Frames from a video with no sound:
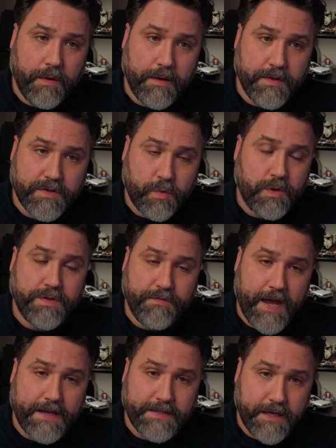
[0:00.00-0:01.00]
source
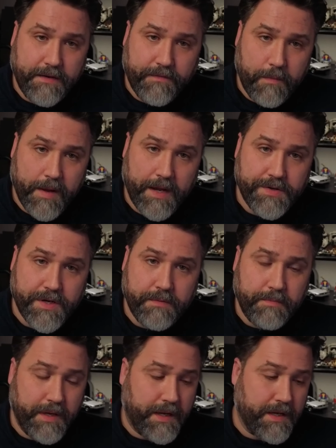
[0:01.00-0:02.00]
of asset
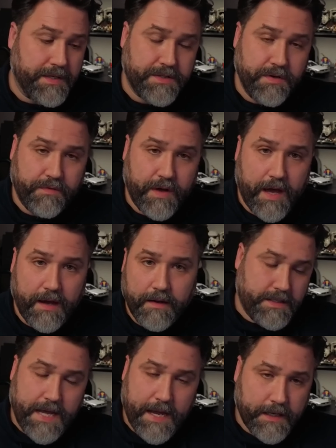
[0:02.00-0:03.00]
information because you've got
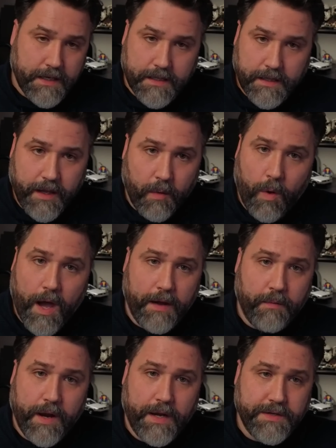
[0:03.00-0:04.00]
technically a
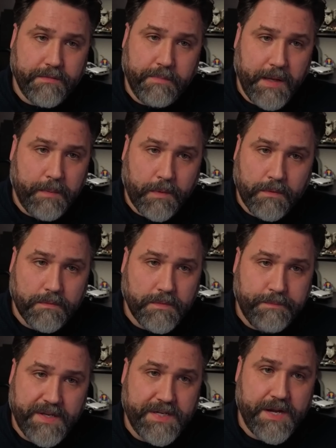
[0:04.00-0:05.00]
wide range of people
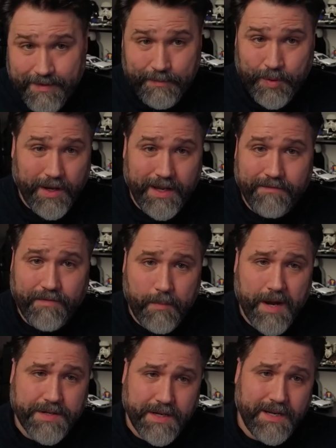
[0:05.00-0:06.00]
potentially putting
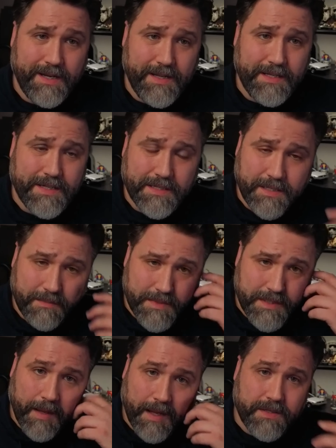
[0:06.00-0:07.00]
information into these
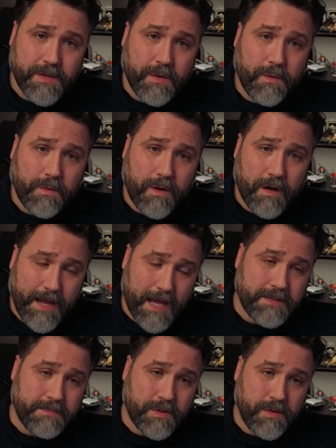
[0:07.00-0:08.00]
systems. And so our
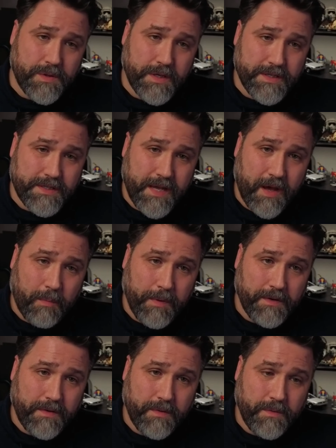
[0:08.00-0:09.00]
CAASM solution is
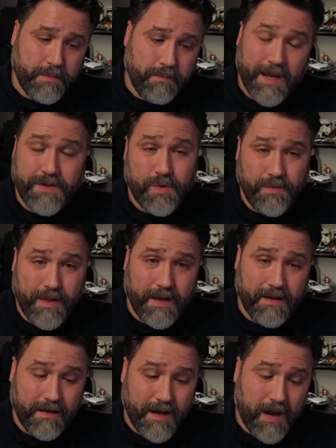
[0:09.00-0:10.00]
helping to make sure
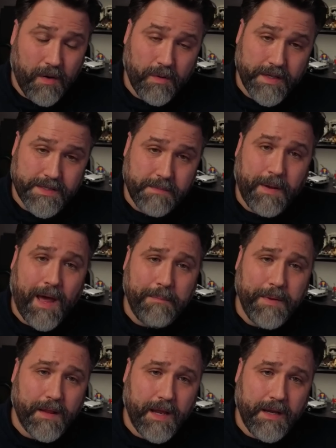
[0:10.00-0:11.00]
that not only is it
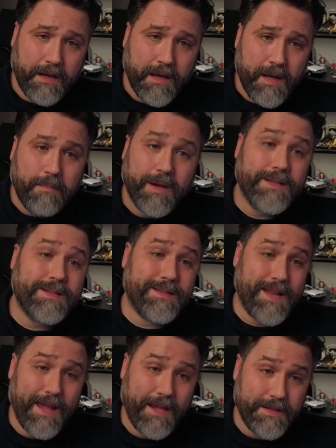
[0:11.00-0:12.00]
populated, but it
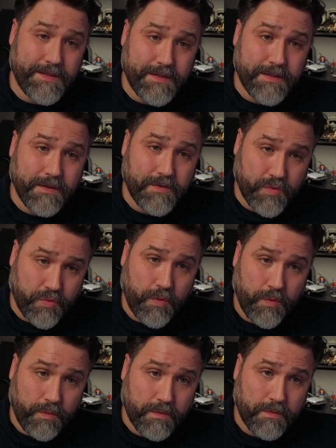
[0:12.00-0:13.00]
stays
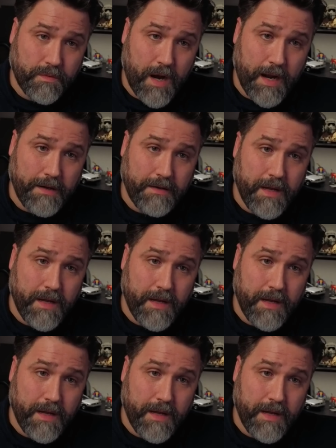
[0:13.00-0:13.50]
true, right?